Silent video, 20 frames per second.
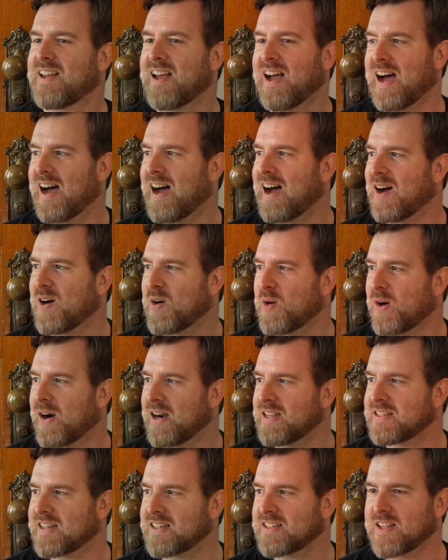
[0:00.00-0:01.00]
or
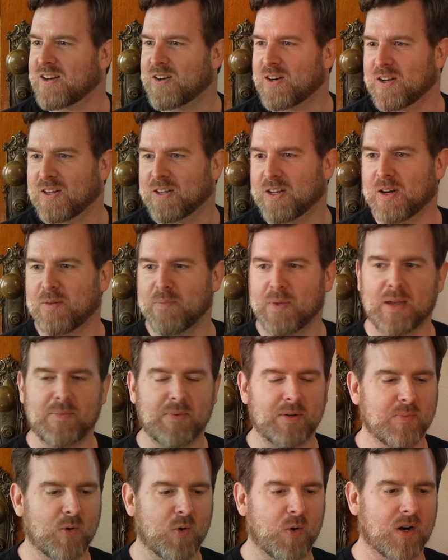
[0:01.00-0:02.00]
as I said earlier,
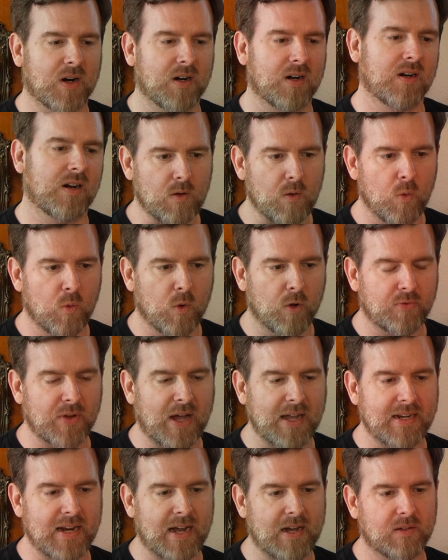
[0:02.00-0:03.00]
maybe more. We'll
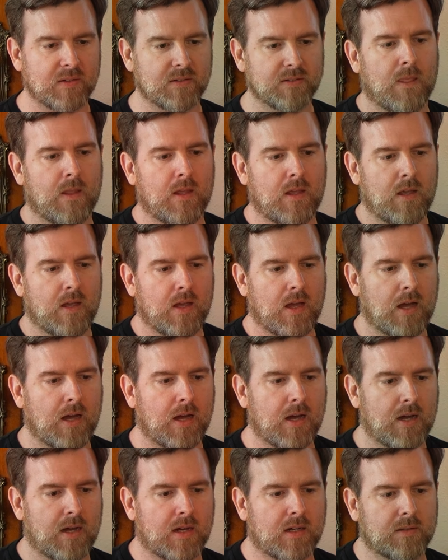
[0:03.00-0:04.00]
find out.
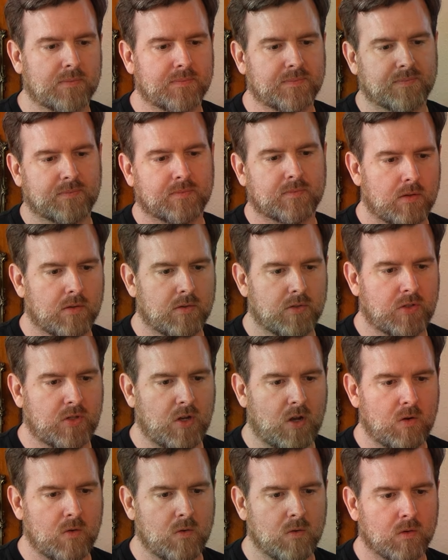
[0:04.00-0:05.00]

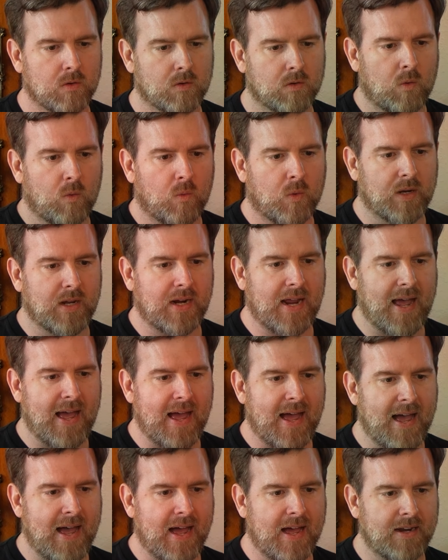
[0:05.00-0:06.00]
So we're gonna
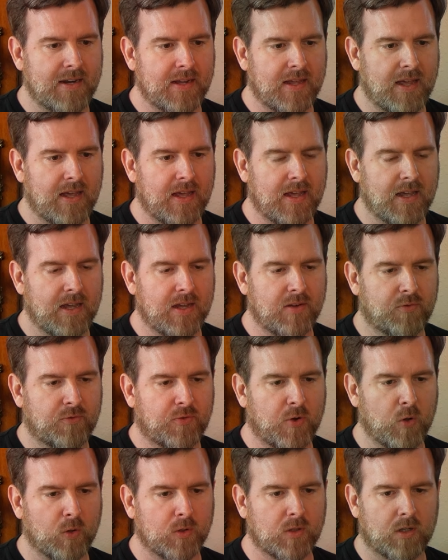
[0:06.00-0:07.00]
add a
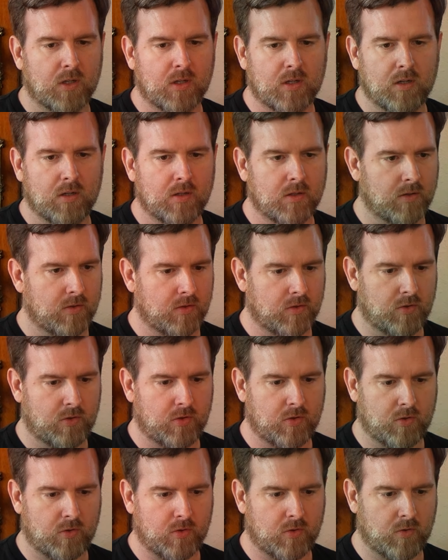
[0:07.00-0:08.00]
folder
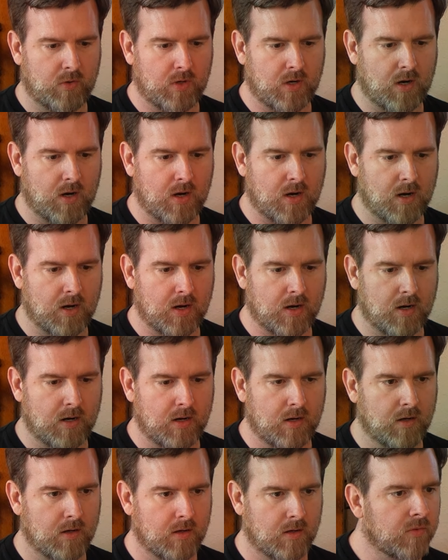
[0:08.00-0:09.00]
to
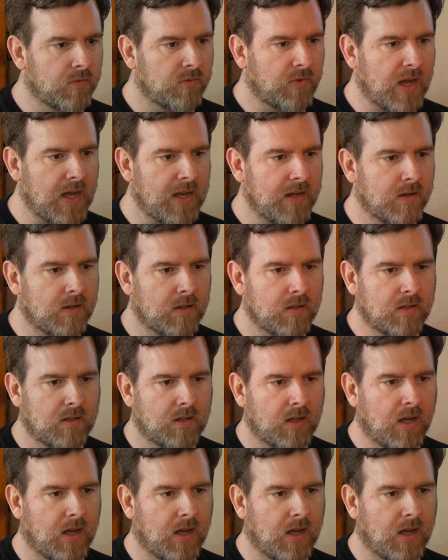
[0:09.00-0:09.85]
our file.